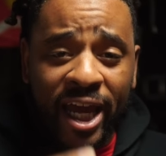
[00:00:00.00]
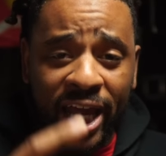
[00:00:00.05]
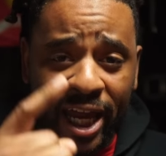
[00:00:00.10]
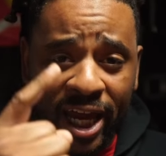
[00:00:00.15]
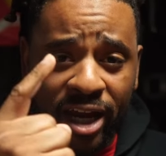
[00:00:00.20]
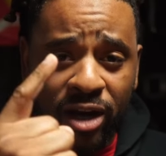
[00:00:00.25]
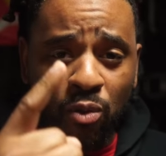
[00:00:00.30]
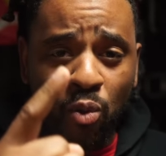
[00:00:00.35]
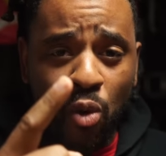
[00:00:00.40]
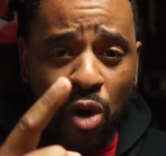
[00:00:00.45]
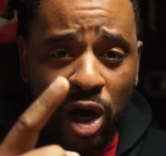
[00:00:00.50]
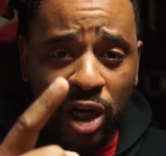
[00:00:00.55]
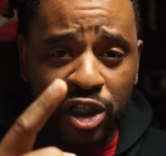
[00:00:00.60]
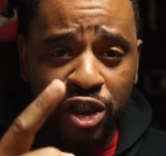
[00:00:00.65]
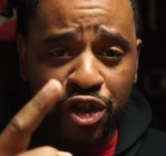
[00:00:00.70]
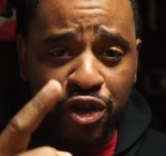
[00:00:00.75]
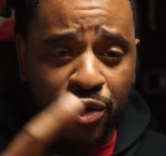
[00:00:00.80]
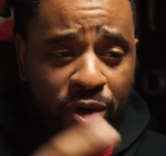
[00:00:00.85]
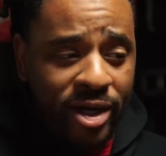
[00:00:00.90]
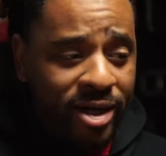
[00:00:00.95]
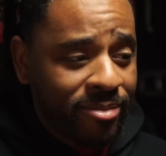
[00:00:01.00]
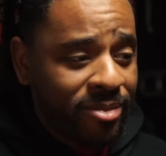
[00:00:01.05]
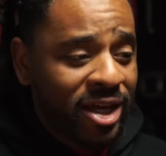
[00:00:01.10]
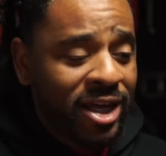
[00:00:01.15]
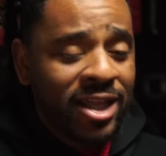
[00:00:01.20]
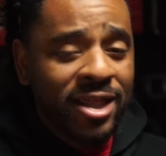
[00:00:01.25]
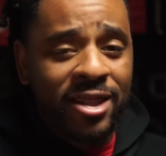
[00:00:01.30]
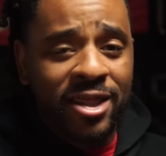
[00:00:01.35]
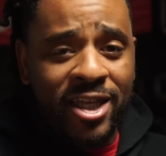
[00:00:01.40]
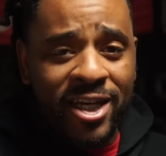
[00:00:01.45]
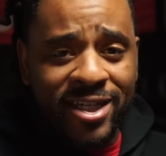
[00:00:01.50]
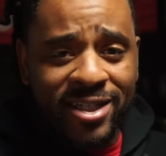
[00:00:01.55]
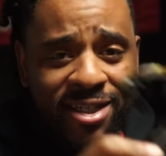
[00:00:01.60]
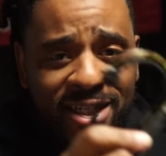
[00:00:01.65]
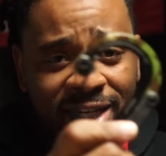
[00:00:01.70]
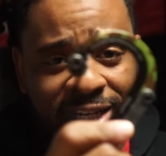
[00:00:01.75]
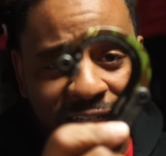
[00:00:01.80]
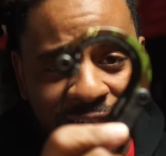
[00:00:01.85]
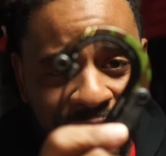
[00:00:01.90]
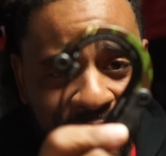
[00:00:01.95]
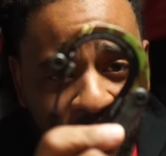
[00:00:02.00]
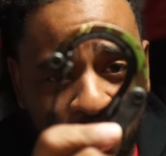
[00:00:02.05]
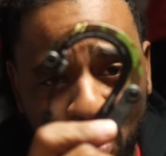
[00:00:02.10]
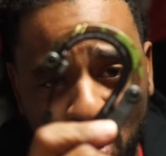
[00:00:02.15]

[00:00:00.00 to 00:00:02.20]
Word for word: in one trip. This is the